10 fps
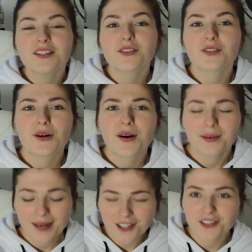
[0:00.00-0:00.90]
So
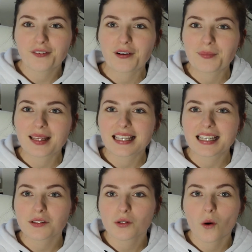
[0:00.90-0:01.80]
I'm actually filming
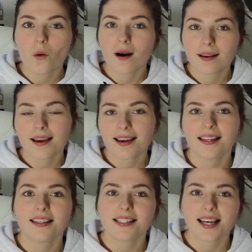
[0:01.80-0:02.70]
this quite late
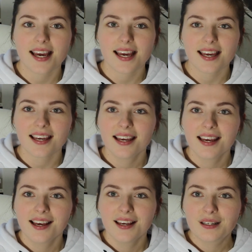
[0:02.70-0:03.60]
in the day,
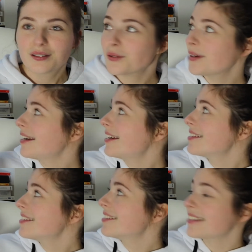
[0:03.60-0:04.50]
so it
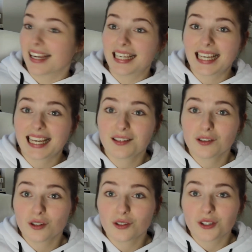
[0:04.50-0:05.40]
is
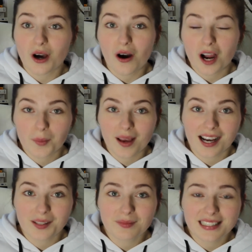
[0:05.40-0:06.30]
getting dark
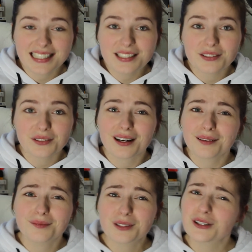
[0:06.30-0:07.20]
behind me, so
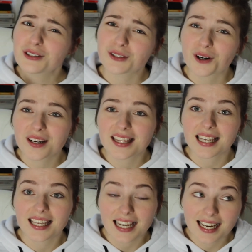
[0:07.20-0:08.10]
I'm sorry the
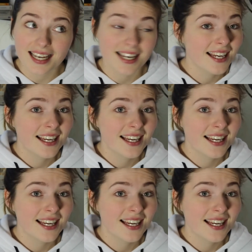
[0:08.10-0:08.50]
light